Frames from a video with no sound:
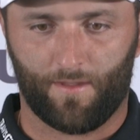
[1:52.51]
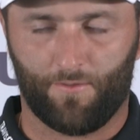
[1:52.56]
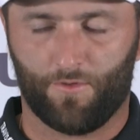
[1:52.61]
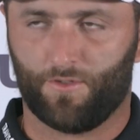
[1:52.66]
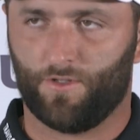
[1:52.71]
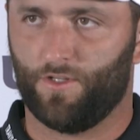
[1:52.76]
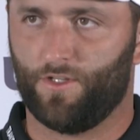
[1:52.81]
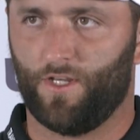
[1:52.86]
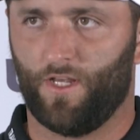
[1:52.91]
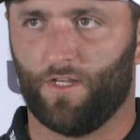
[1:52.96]
there
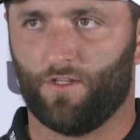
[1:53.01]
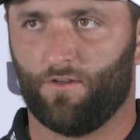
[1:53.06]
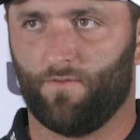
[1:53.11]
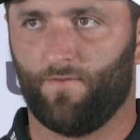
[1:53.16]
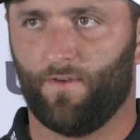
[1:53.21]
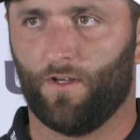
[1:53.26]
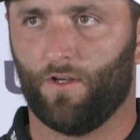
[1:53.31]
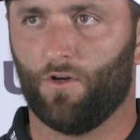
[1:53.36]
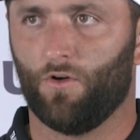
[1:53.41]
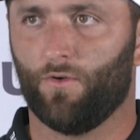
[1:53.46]
was a chance
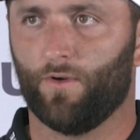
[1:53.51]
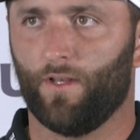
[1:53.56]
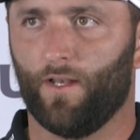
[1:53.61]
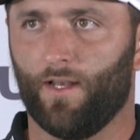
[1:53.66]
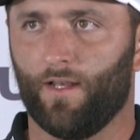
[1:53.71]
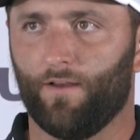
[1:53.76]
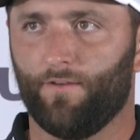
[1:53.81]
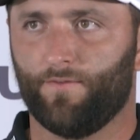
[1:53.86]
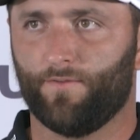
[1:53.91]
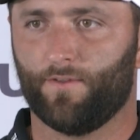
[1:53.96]
of it going
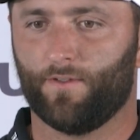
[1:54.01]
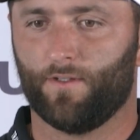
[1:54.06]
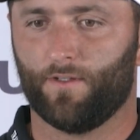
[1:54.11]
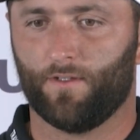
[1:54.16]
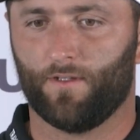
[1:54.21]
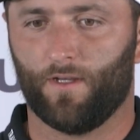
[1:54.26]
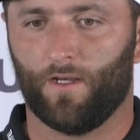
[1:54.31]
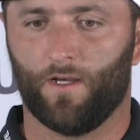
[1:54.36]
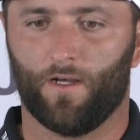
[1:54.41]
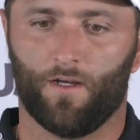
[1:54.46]
left
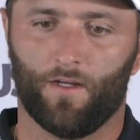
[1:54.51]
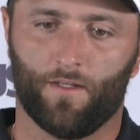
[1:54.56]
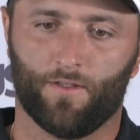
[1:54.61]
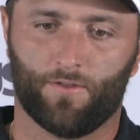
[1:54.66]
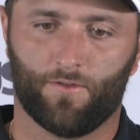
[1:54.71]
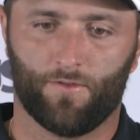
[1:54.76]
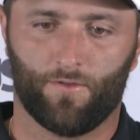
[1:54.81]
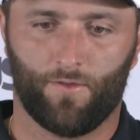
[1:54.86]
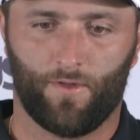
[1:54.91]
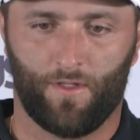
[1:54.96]
uh,
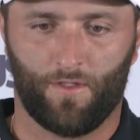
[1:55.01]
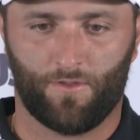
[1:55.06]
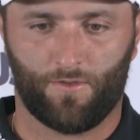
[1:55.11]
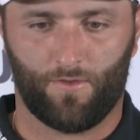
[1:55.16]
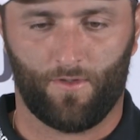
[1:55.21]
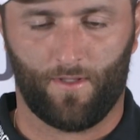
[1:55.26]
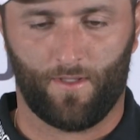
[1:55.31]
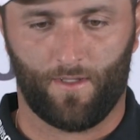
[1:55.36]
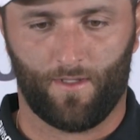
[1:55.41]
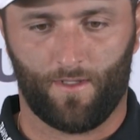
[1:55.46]
into
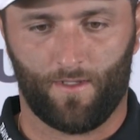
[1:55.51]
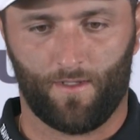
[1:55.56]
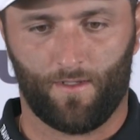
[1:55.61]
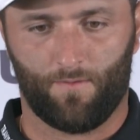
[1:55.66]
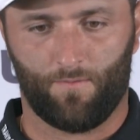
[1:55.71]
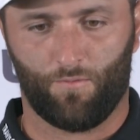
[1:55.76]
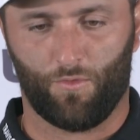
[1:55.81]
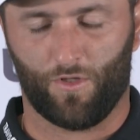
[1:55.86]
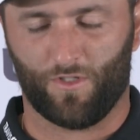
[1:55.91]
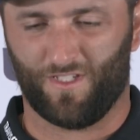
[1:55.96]
into the
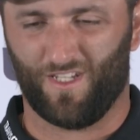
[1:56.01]
well,